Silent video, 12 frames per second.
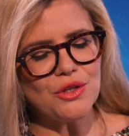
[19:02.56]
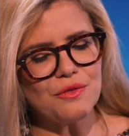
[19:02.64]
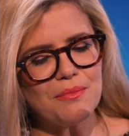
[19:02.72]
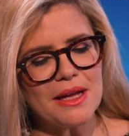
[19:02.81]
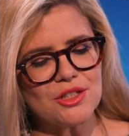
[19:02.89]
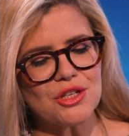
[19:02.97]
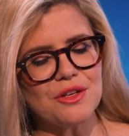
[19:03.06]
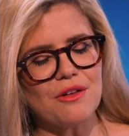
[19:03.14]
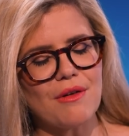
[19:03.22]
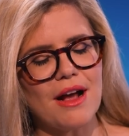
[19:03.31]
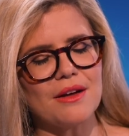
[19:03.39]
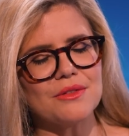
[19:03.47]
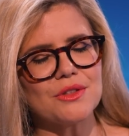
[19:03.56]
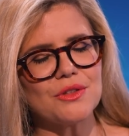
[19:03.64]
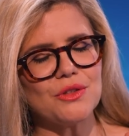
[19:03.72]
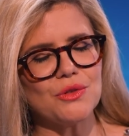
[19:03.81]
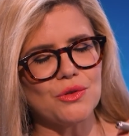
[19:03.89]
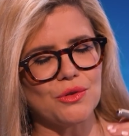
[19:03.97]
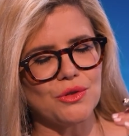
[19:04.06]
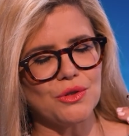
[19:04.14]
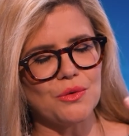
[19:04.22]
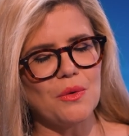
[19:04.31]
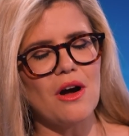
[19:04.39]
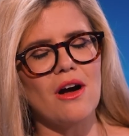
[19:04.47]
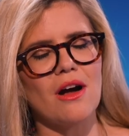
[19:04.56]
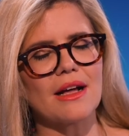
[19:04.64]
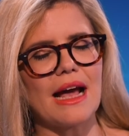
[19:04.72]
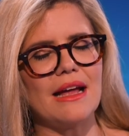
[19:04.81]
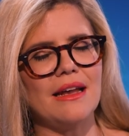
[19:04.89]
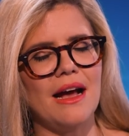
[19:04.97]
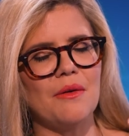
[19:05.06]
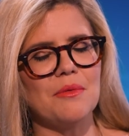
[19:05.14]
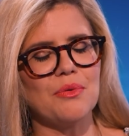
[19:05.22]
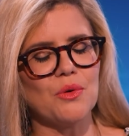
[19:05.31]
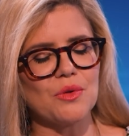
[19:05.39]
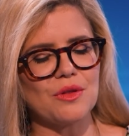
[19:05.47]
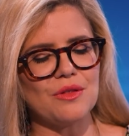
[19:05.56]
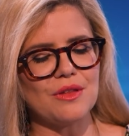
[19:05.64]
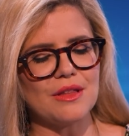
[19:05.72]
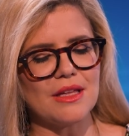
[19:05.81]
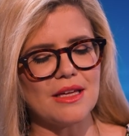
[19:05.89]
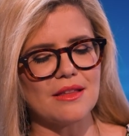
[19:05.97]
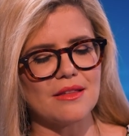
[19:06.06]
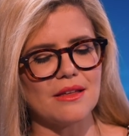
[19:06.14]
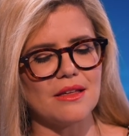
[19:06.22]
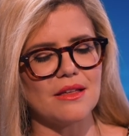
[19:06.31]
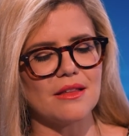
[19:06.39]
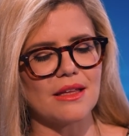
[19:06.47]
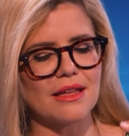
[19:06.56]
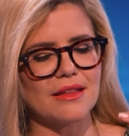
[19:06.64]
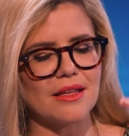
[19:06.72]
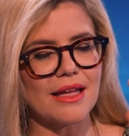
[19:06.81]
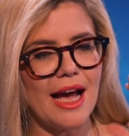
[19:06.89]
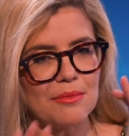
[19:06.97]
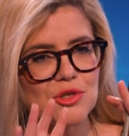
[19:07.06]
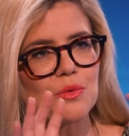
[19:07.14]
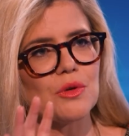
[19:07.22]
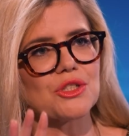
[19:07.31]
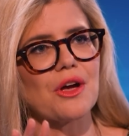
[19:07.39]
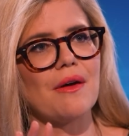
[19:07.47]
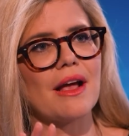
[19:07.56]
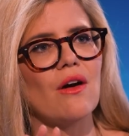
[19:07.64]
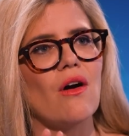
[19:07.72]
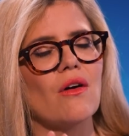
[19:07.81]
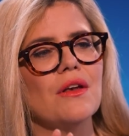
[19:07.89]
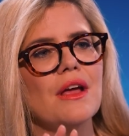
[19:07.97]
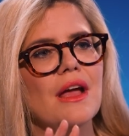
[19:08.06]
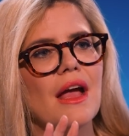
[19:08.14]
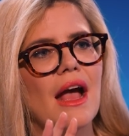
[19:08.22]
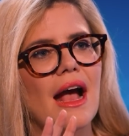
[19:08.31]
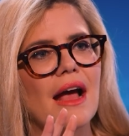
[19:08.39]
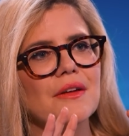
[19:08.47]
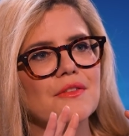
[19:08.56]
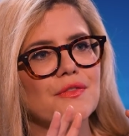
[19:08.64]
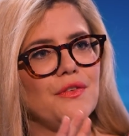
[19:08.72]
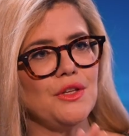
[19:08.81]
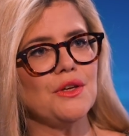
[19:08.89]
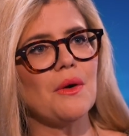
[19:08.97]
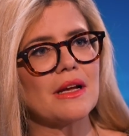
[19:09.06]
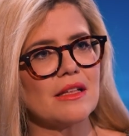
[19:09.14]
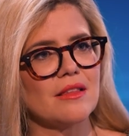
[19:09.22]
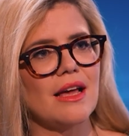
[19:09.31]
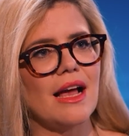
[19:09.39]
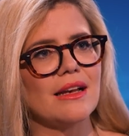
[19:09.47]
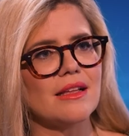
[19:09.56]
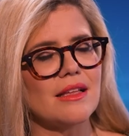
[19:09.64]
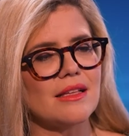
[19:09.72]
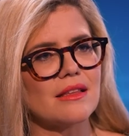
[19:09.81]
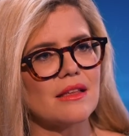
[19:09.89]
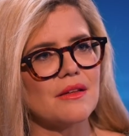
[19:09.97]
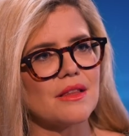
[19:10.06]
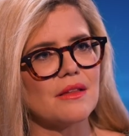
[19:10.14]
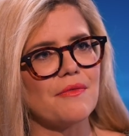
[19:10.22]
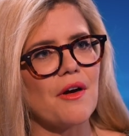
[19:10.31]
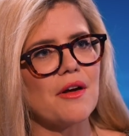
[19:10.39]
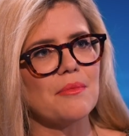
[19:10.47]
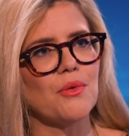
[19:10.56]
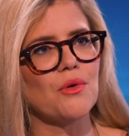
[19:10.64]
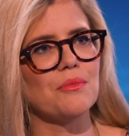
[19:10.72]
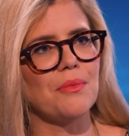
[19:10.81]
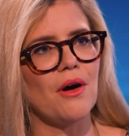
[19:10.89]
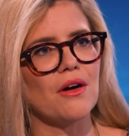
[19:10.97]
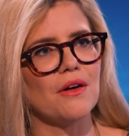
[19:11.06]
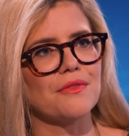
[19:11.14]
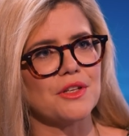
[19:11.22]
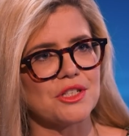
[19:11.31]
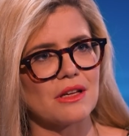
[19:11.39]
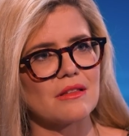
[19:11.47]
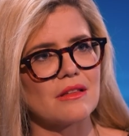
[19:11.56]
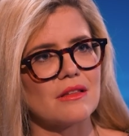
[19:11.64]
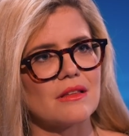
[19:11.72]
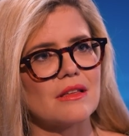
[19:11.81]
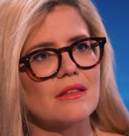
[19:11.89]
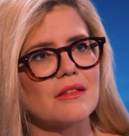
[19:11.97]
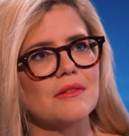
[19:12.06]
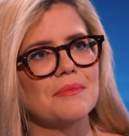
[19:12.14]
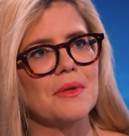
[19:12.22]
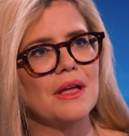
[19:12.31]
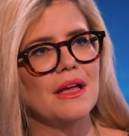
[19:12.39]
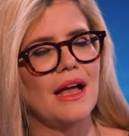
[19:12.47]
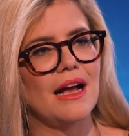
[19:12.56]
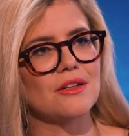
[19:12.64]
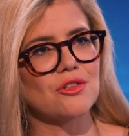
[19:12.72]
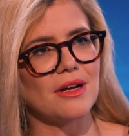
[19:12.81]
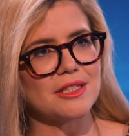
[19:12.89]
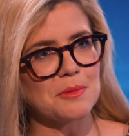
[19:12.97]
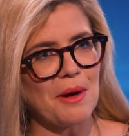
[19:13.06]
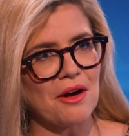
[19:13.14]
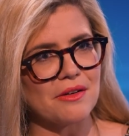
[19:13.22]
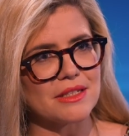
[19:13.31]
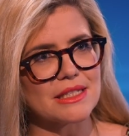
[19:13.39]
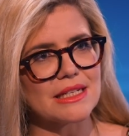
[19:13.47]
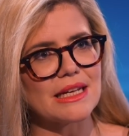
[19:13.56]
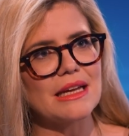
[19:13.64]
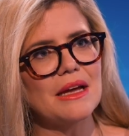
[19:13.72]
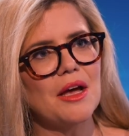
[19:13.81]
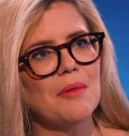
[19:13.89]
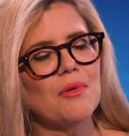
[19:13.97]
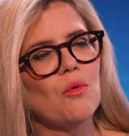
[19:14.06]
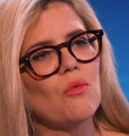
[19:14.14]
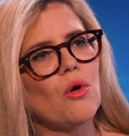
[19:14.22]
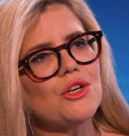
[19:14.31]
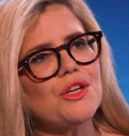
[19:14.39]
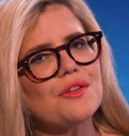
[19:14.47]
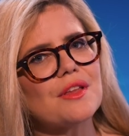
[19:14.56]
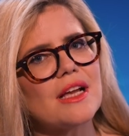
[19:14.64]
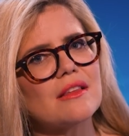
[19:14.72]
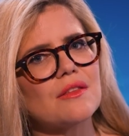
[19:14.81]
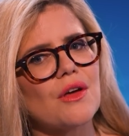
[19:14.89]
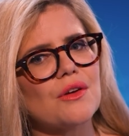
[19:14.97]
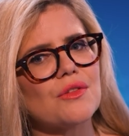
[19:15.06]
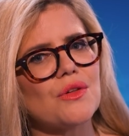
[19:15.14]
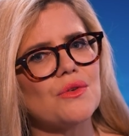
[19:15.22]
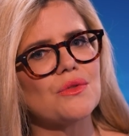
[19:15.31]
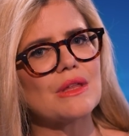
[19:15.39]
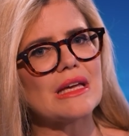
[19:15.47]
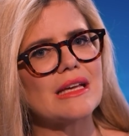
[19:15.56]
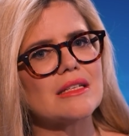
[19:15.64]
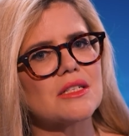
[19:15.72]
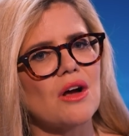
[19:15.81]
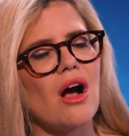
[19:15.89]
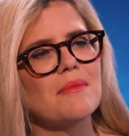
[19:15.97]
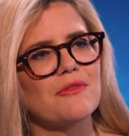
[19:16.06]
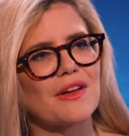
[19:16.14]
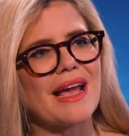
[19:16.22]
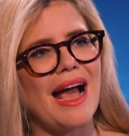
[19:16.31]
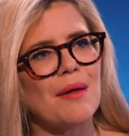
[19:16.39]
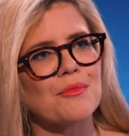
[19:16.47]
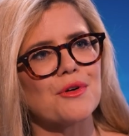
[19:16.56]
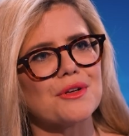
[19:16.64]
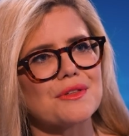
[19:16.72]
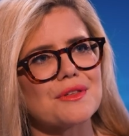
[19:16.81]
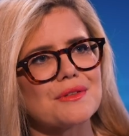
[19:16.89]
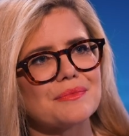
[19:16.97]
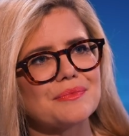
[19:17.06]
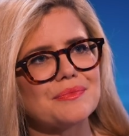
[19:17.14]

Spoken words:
You've mentioned around your work and how important it is to capture what's going on. And for you, I can tell it's a very important part of the justice system and transparency. But what do you say to those who think it's time for cameras?